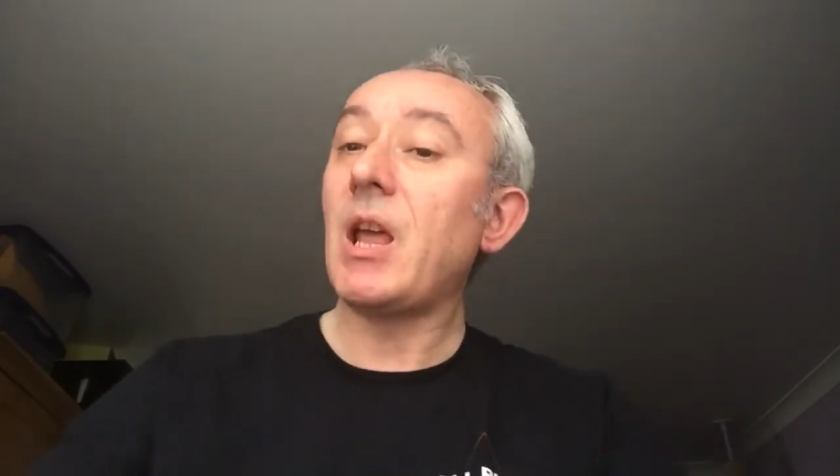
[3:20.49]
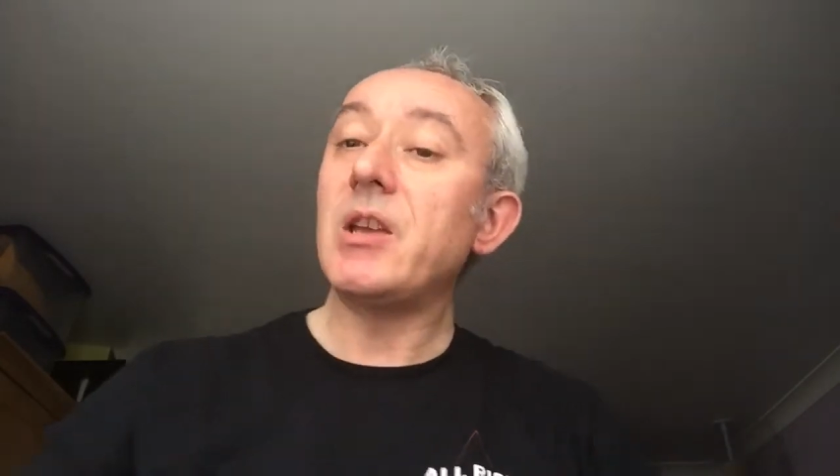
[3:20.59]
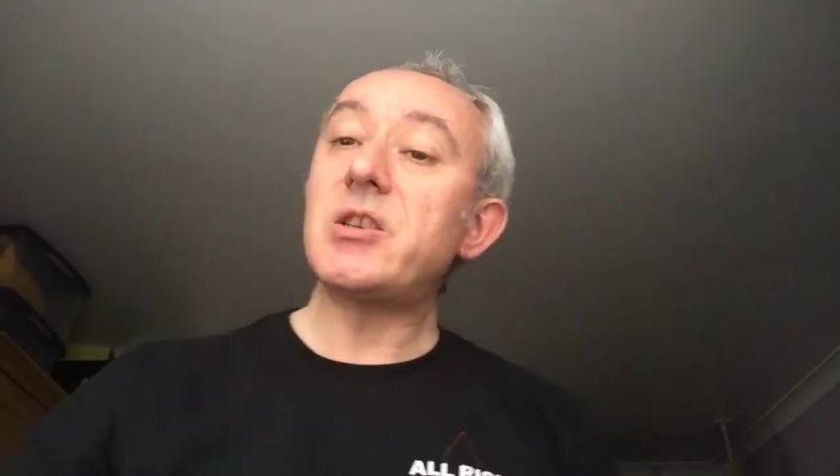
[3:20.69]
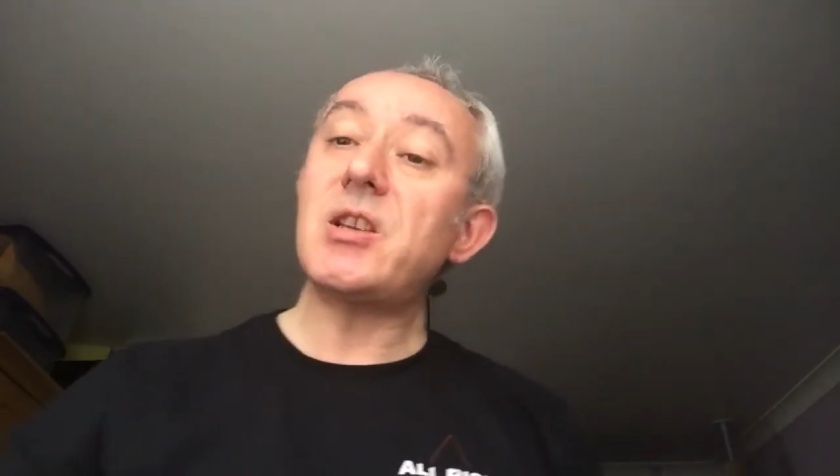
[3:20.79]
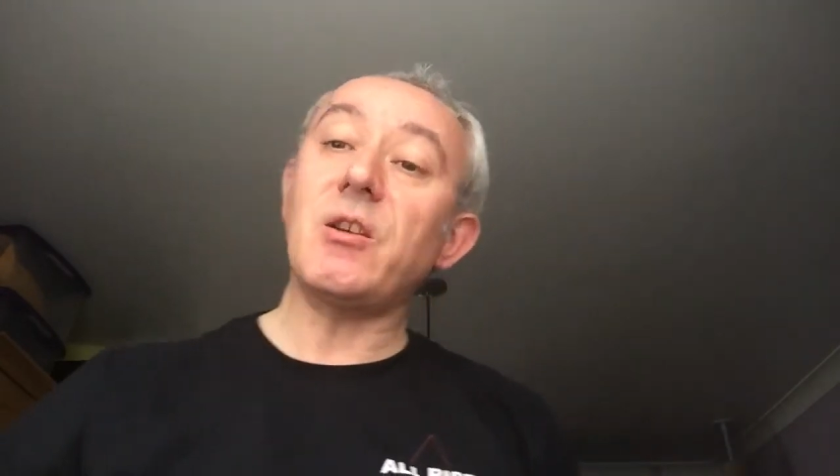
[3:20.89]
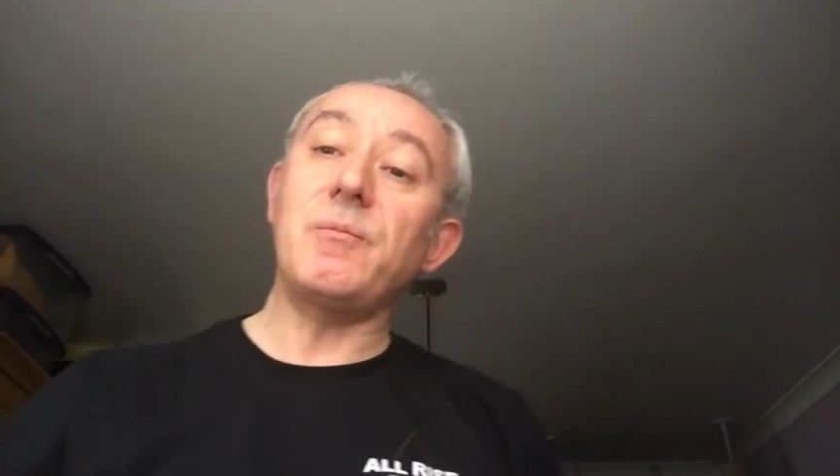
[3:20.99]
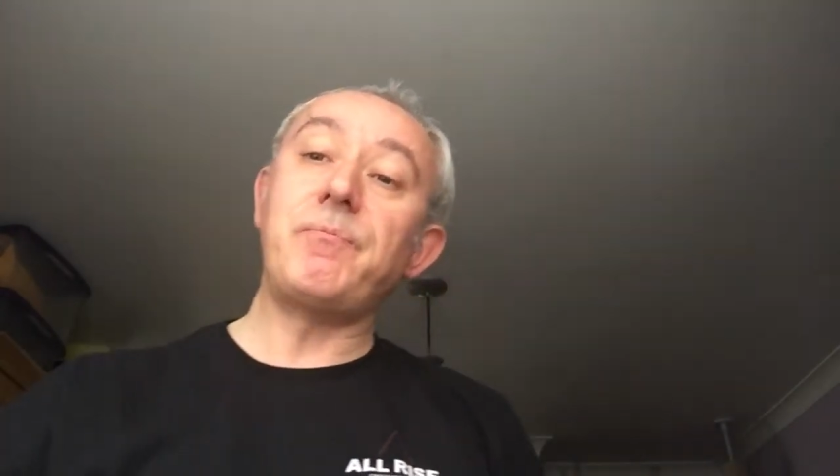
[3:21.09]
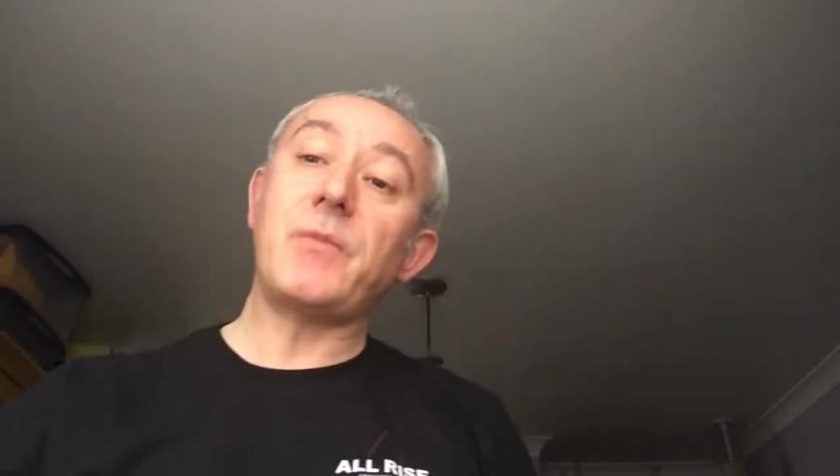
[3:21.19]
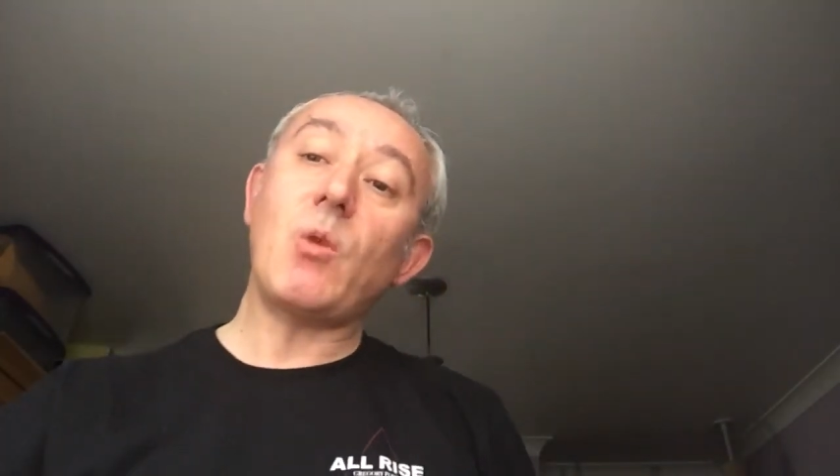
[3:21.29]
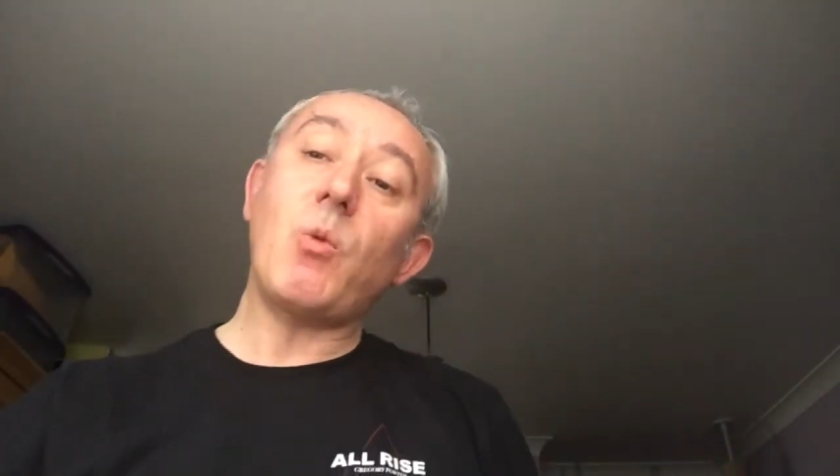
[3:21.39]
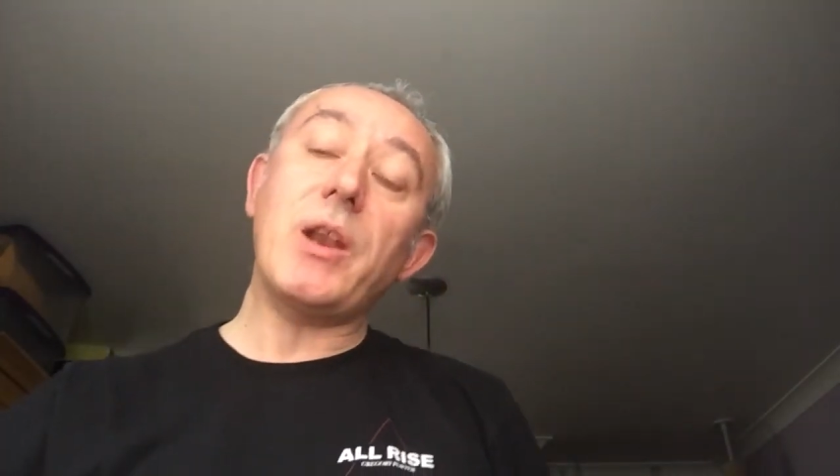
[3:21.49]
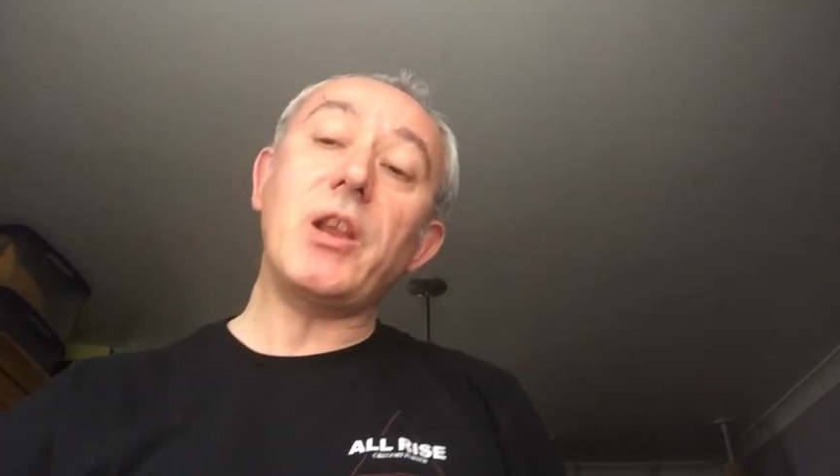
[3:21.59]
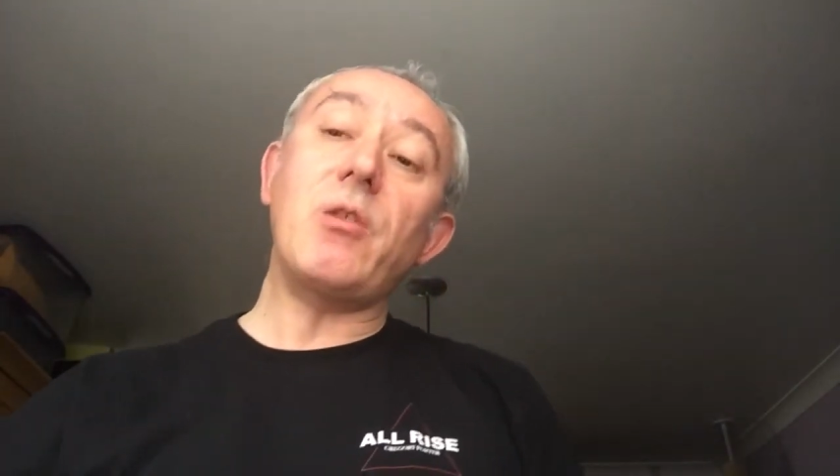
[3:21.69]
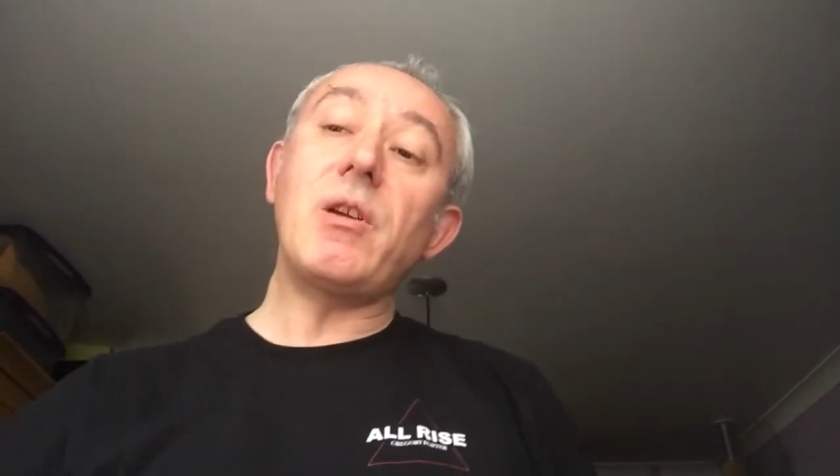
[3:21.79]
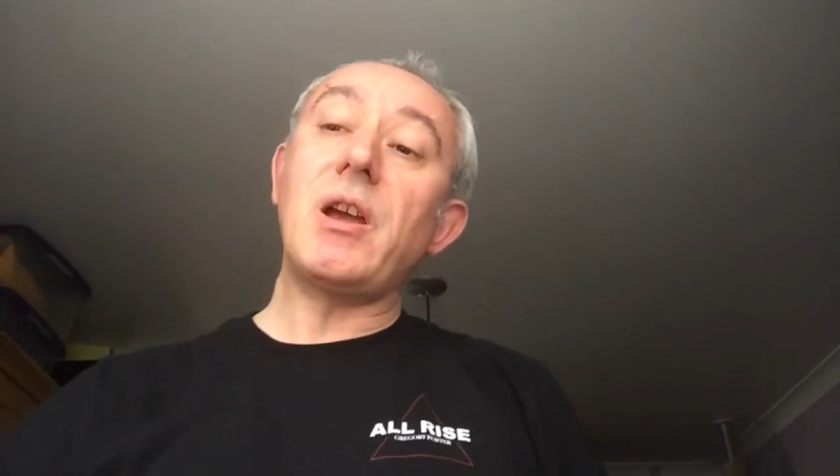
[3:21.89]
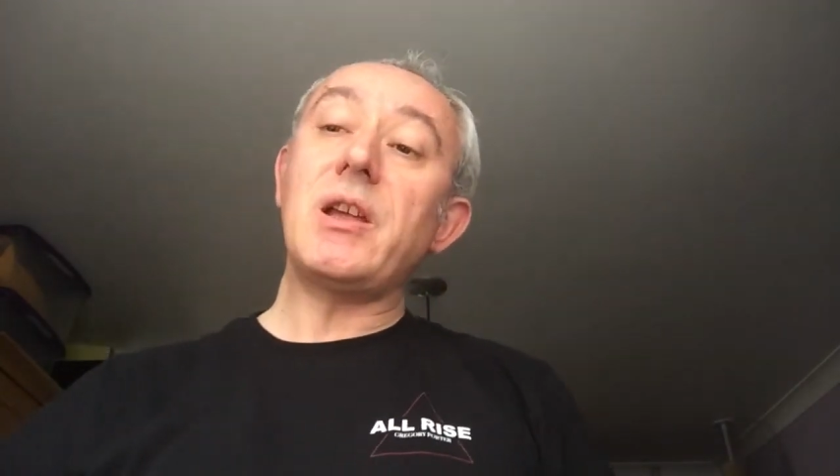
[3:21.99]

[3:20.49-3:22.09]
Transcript: So when you